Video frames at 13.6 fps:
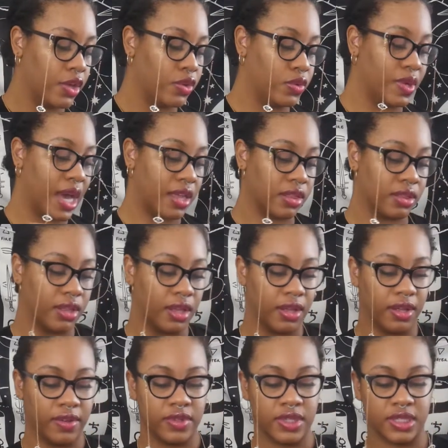You got the
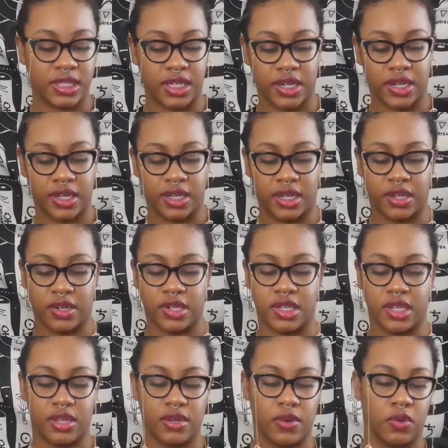love, Hadarian energy,
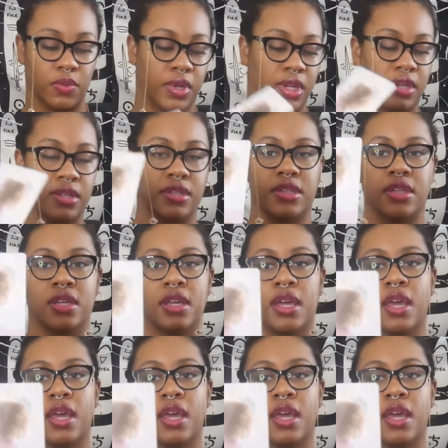codependency,